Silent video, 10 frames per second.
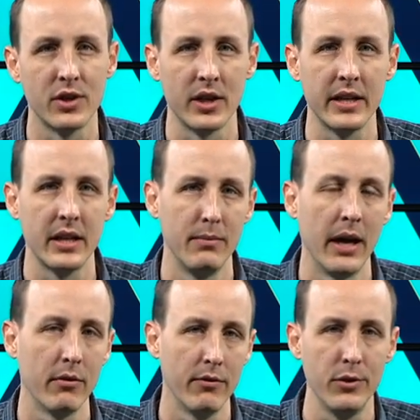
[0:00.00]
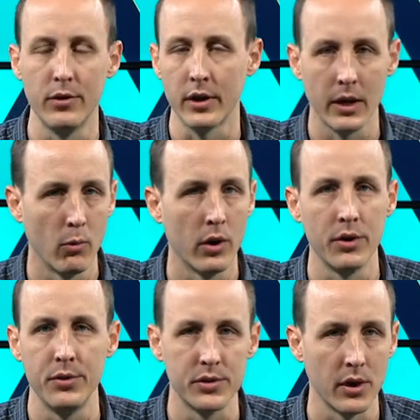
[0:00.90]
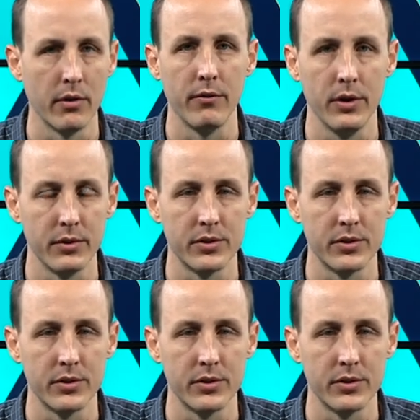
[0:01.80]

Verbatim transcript: you're going to get a bad review. You're going to get a one or two star review.